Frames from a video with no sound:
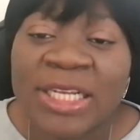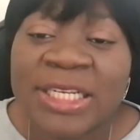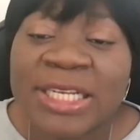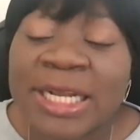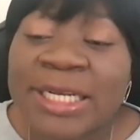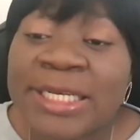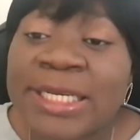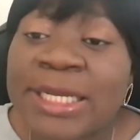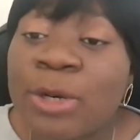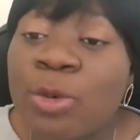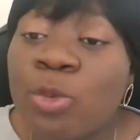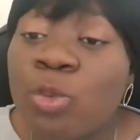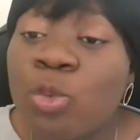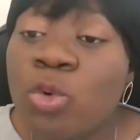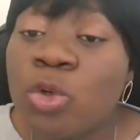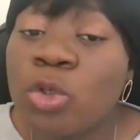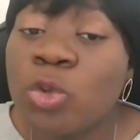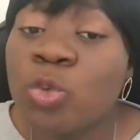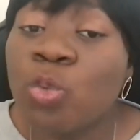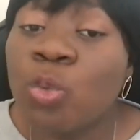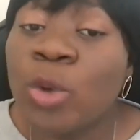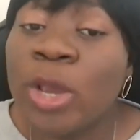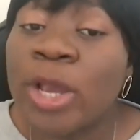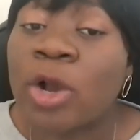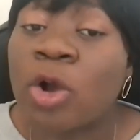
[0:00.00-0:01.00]
that they
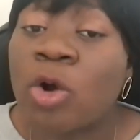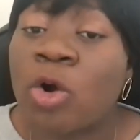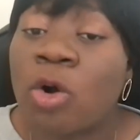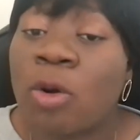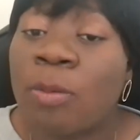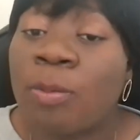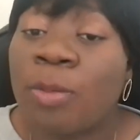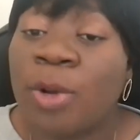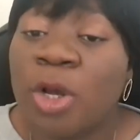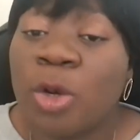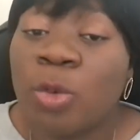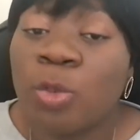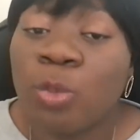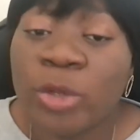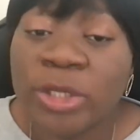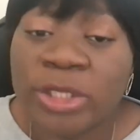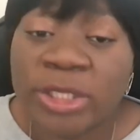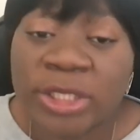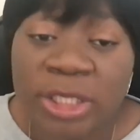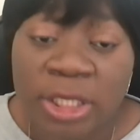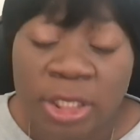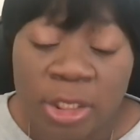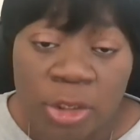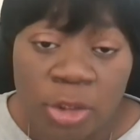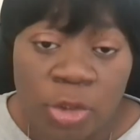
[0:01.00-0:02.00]
wouldn't wake up
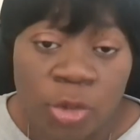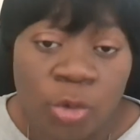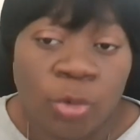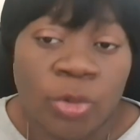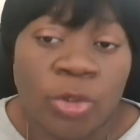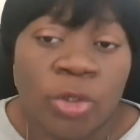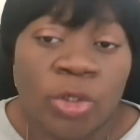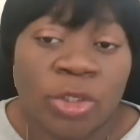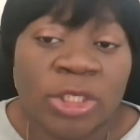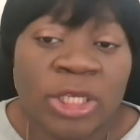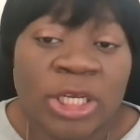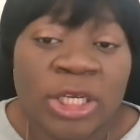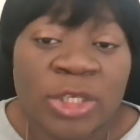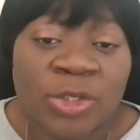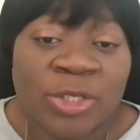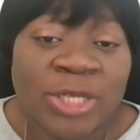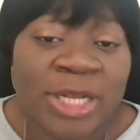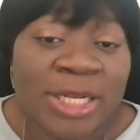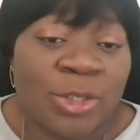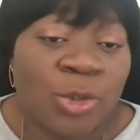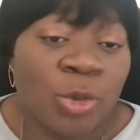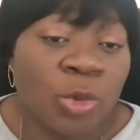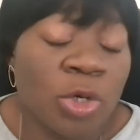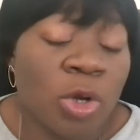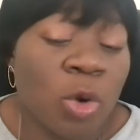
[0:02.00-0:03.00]
with donor, so
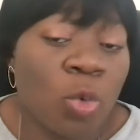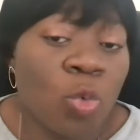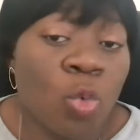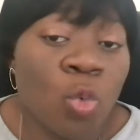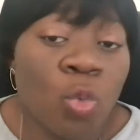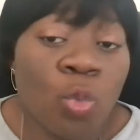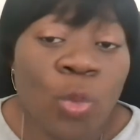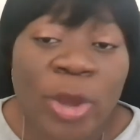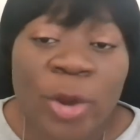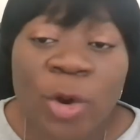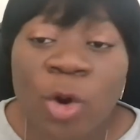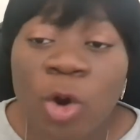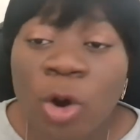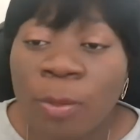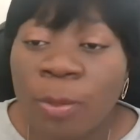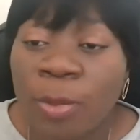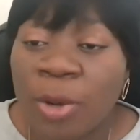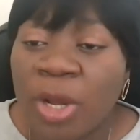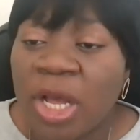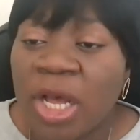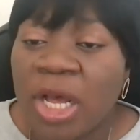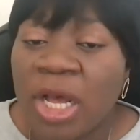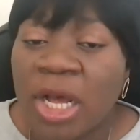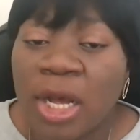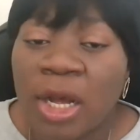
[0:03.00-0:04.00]
that donor won't wake up
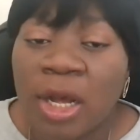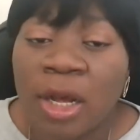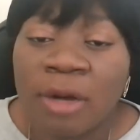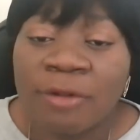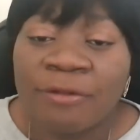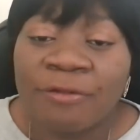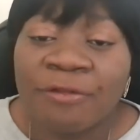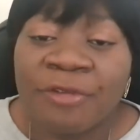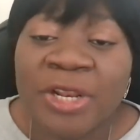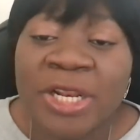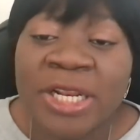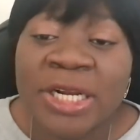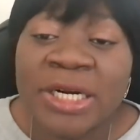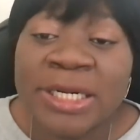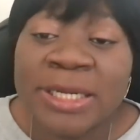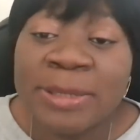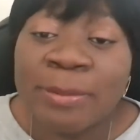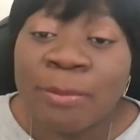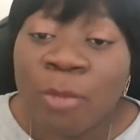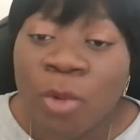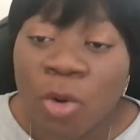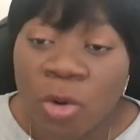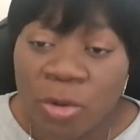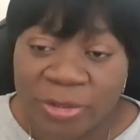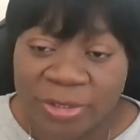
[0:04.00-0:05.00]
feeling
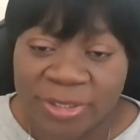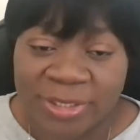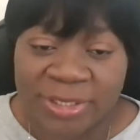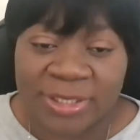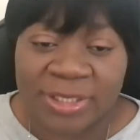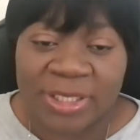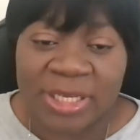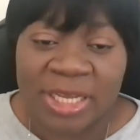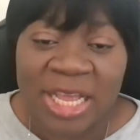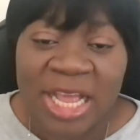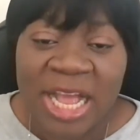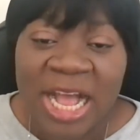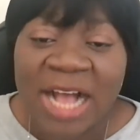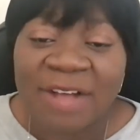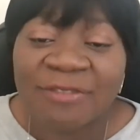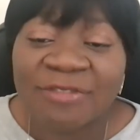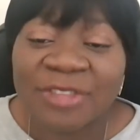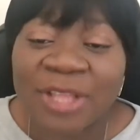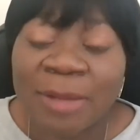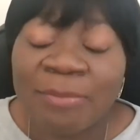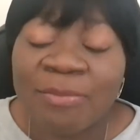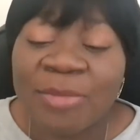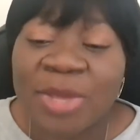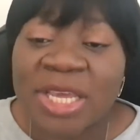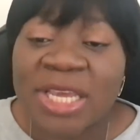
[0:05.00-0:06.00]
remorse
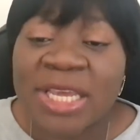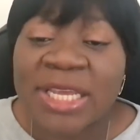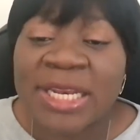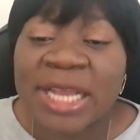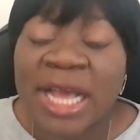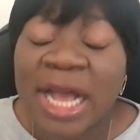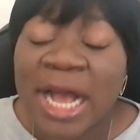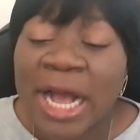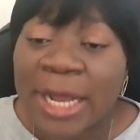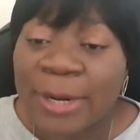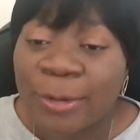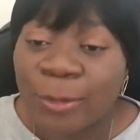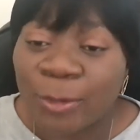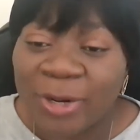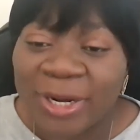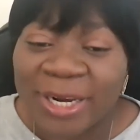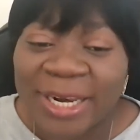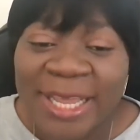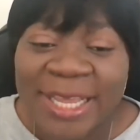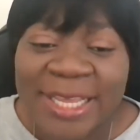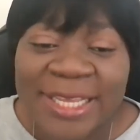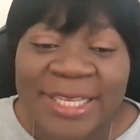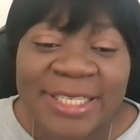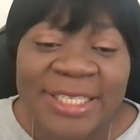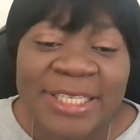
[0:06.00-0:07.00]
after making an
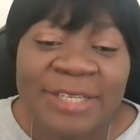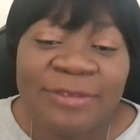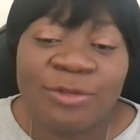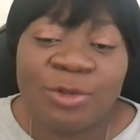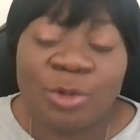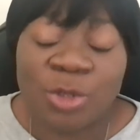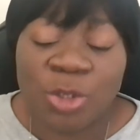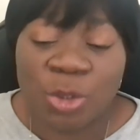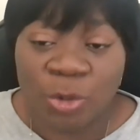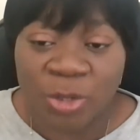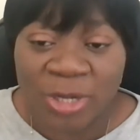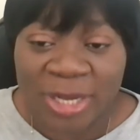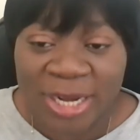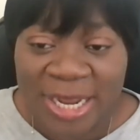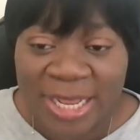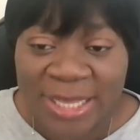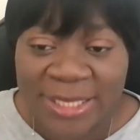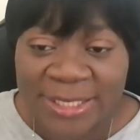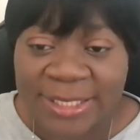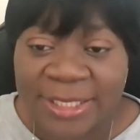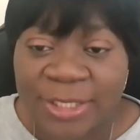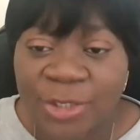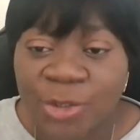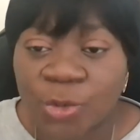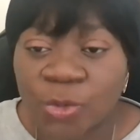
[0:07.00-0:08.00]
online gift to the
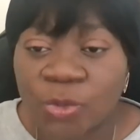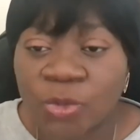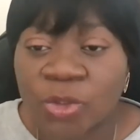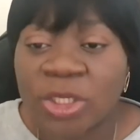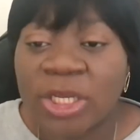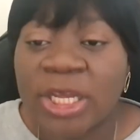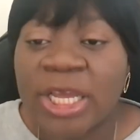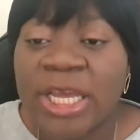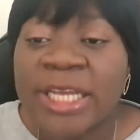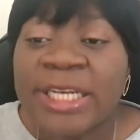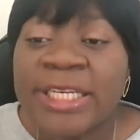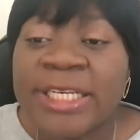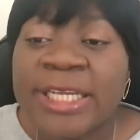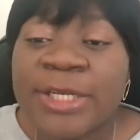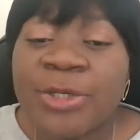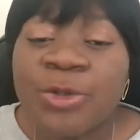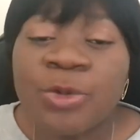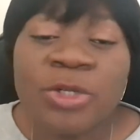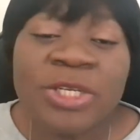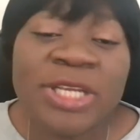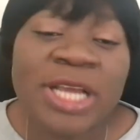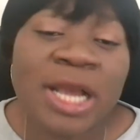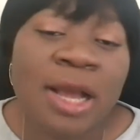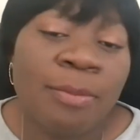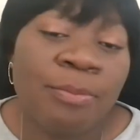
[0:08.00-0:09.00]
organization. They do
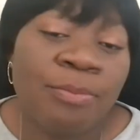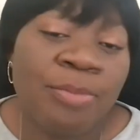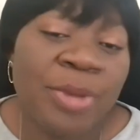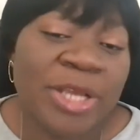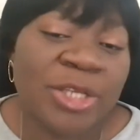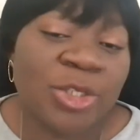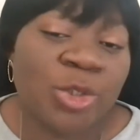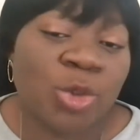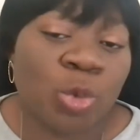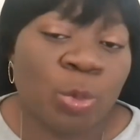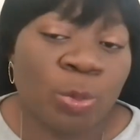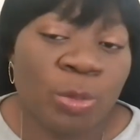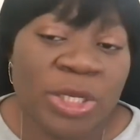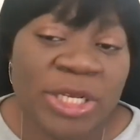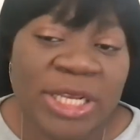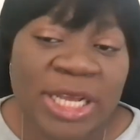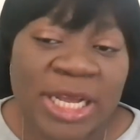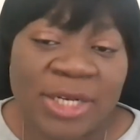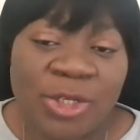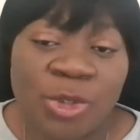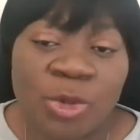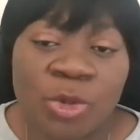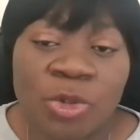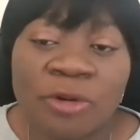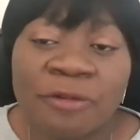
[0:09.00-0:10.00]
their best to make
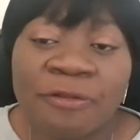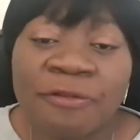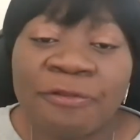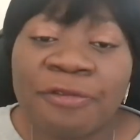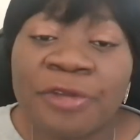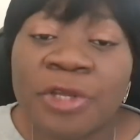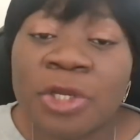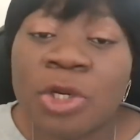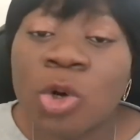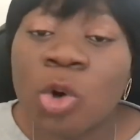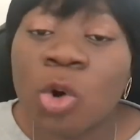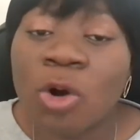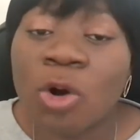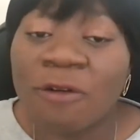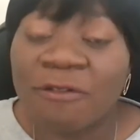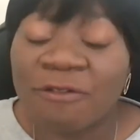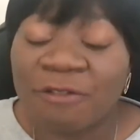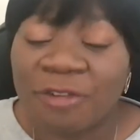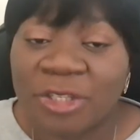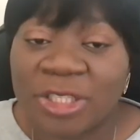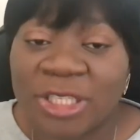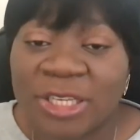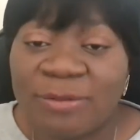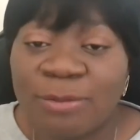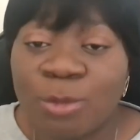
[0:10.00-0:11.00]
their donor feel
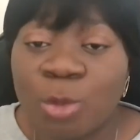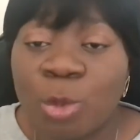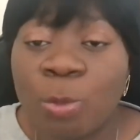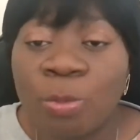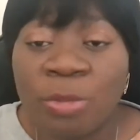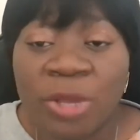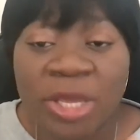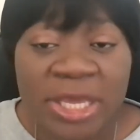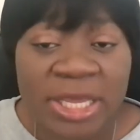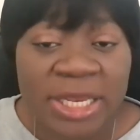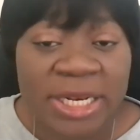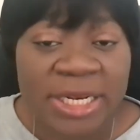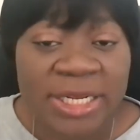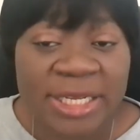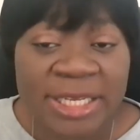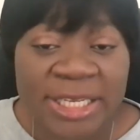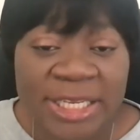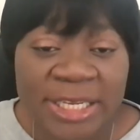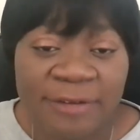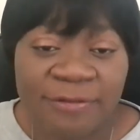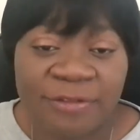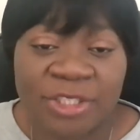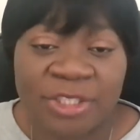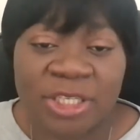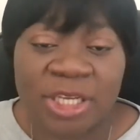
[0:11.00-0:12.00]
comfortable making a
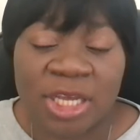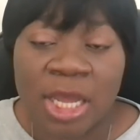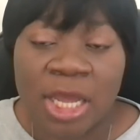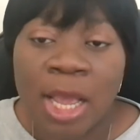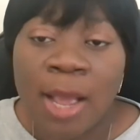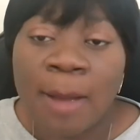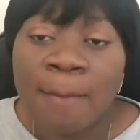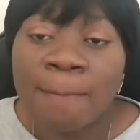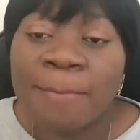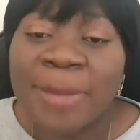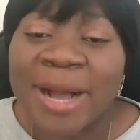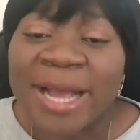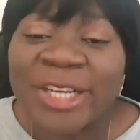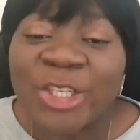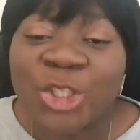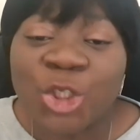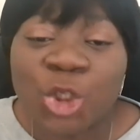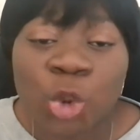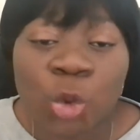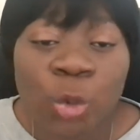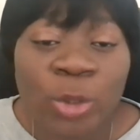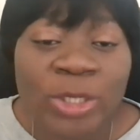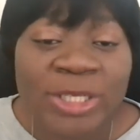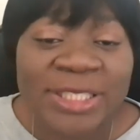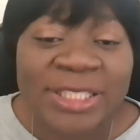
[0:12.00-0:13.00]
gift by
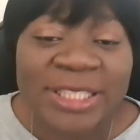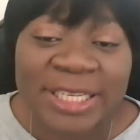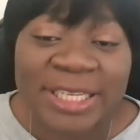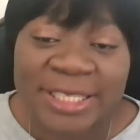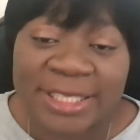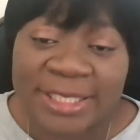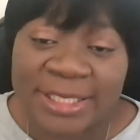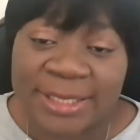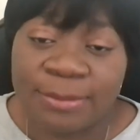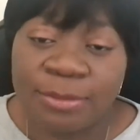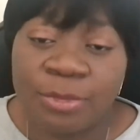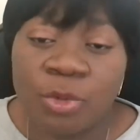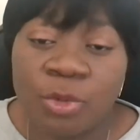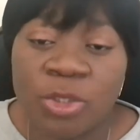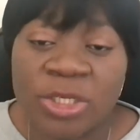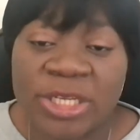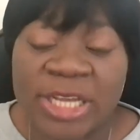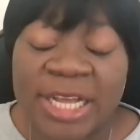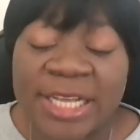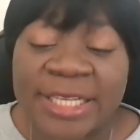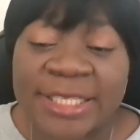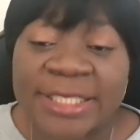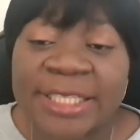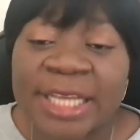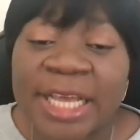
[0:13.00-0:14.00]
showing
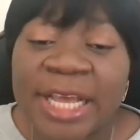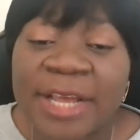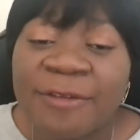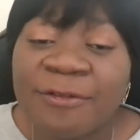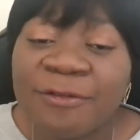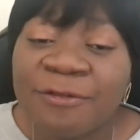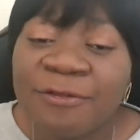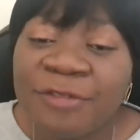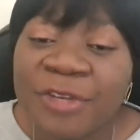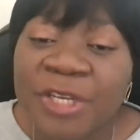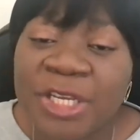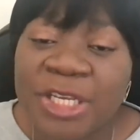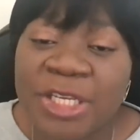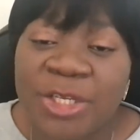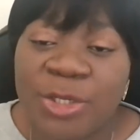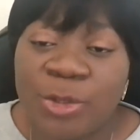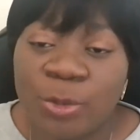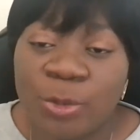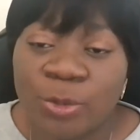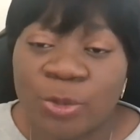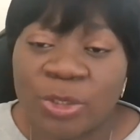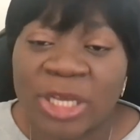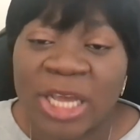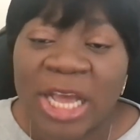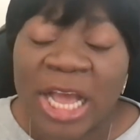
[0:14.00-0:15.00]
testimonials,
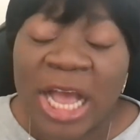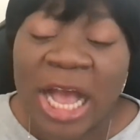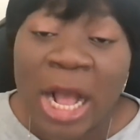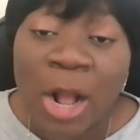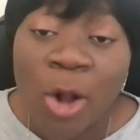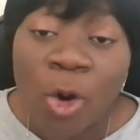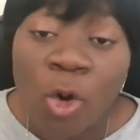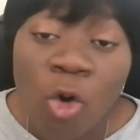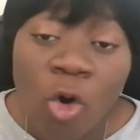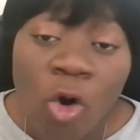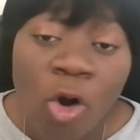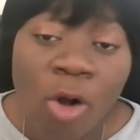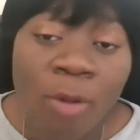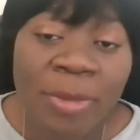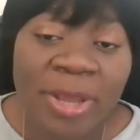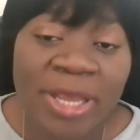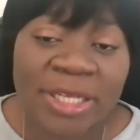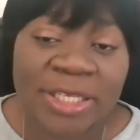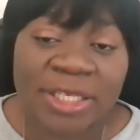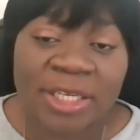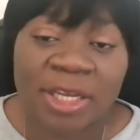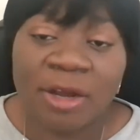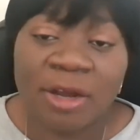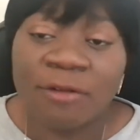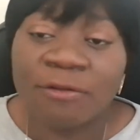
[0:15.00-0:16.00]
videos, and
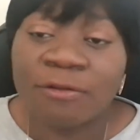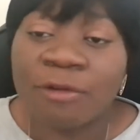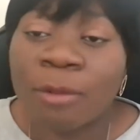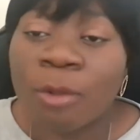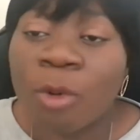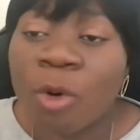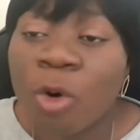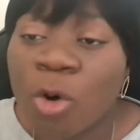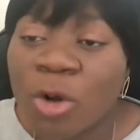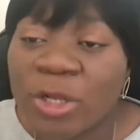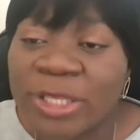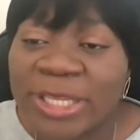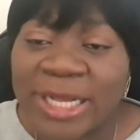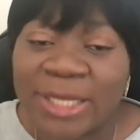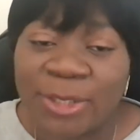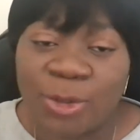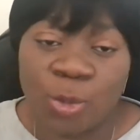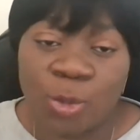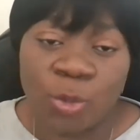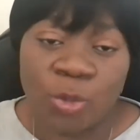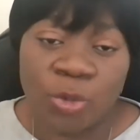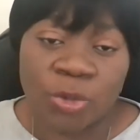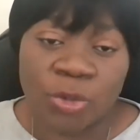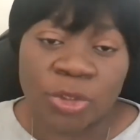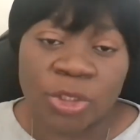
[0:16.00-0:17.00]
comments from other
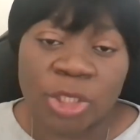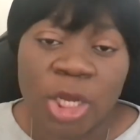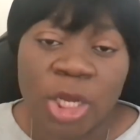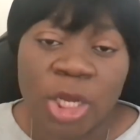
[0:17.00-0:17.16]
donors